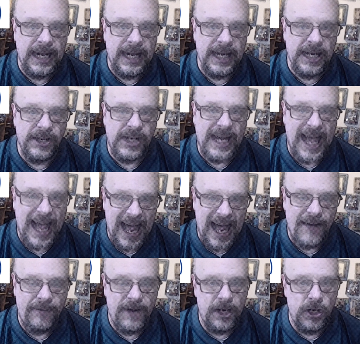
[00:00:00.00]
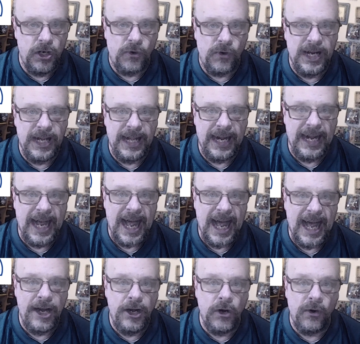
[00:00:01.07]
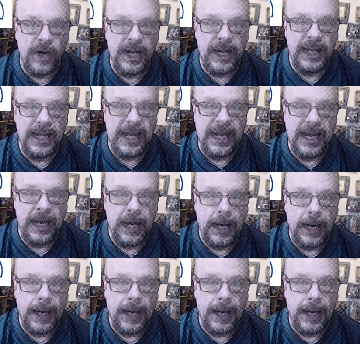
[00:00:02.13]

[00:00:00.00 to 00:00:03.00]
his calf injury that he had during the